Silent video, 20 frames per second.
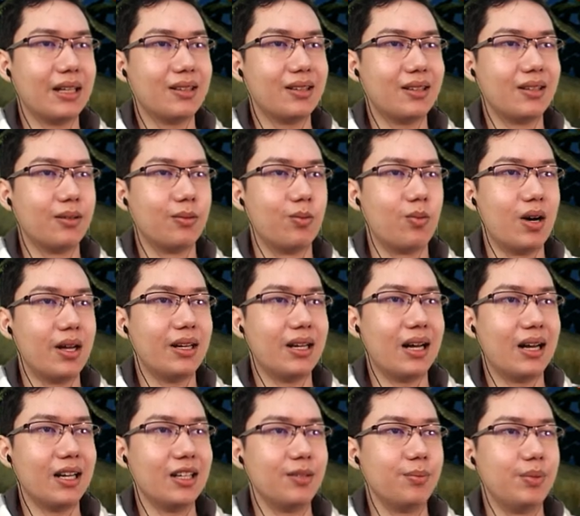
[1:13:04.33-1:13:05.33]
that the
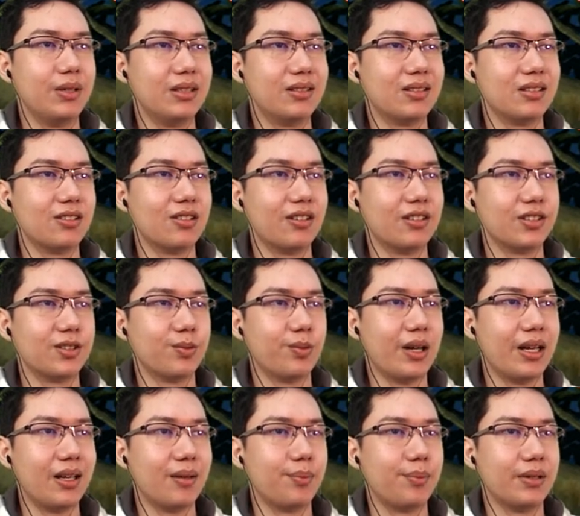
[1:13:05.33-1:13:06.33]
one-eyed beast is on his
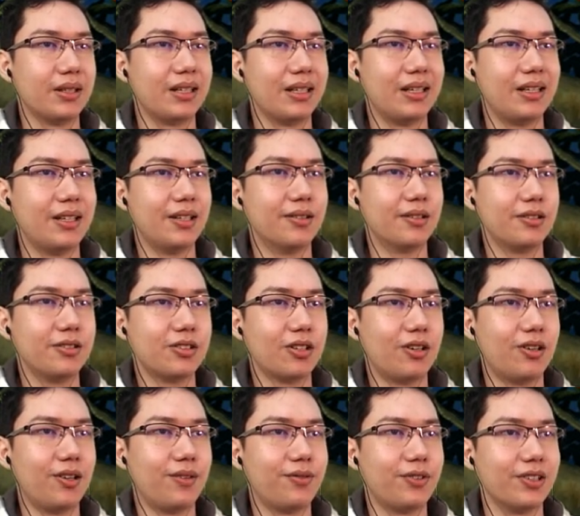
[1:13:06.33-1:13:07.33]
way, build a hero's
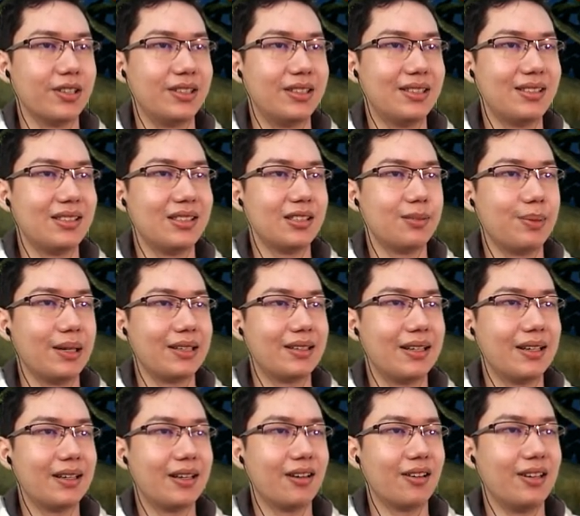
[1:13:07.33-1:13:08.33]
hall for Odysseus by
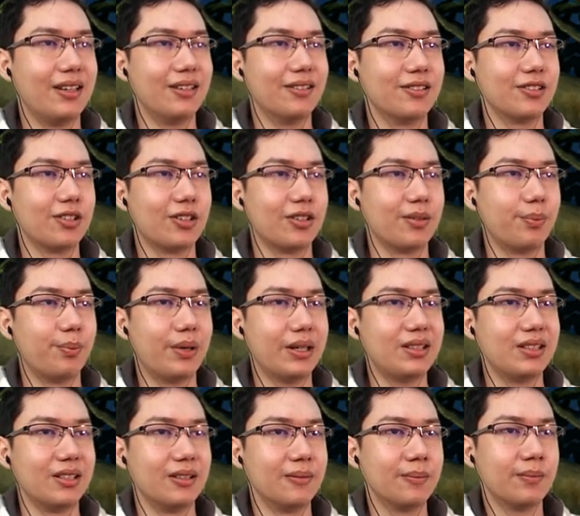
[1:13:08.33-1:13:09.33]
clicking on the hero's hall
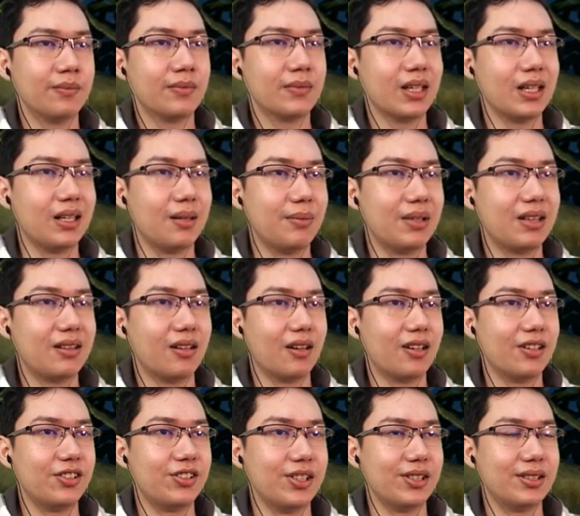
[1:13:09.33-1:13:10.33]
button in the
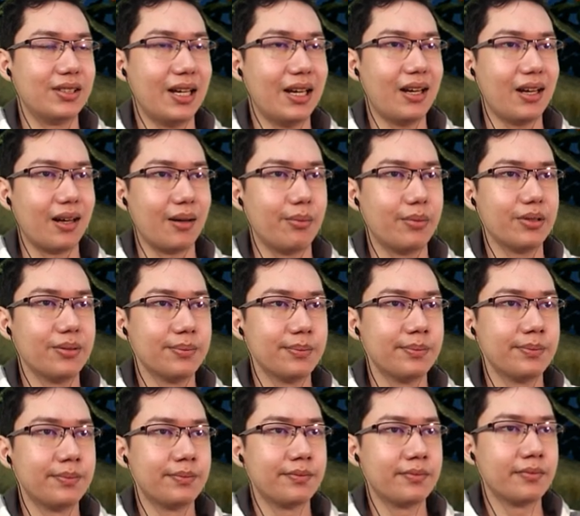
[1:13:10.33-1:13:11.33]
mythology tab.
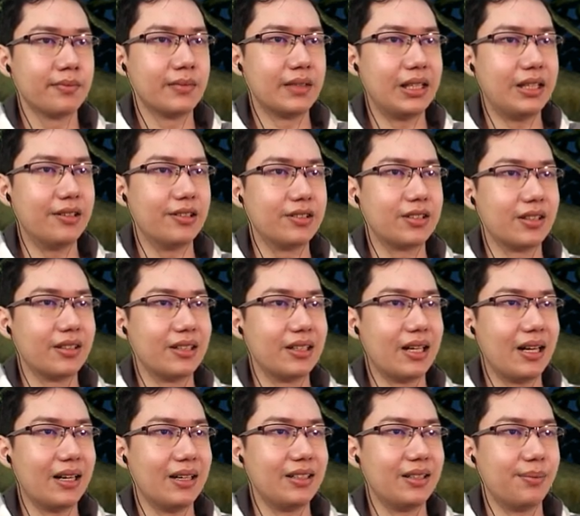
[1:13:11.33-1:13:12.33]
Heroes are in
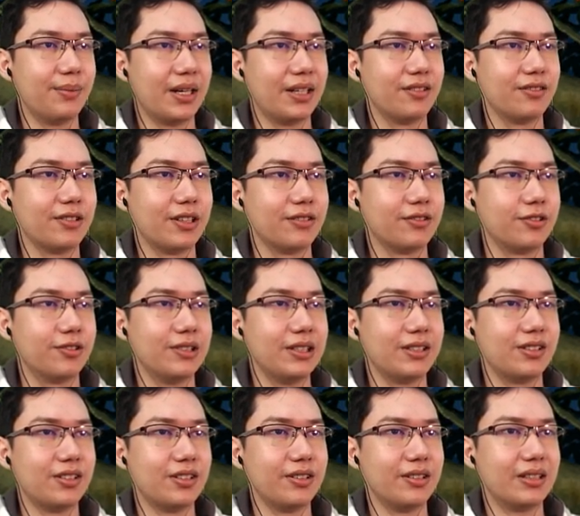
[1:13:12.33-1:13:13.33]
high demand throughout
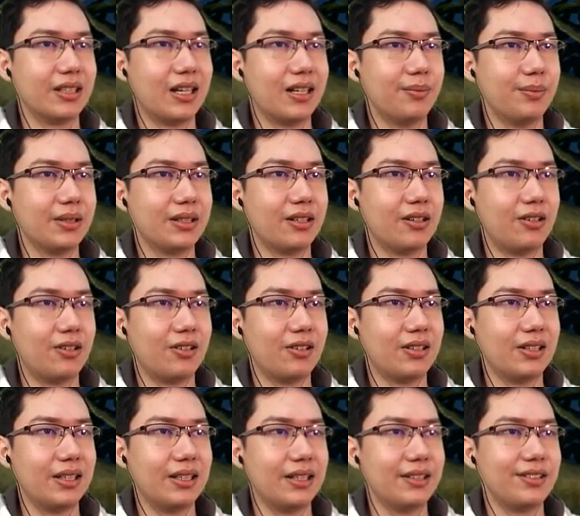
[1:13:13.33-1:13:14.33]
Greece, so you can't build a
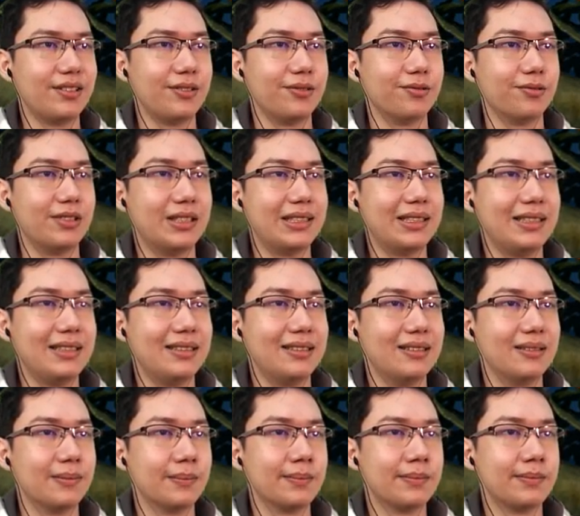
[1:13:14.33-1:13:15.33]
hall unless you really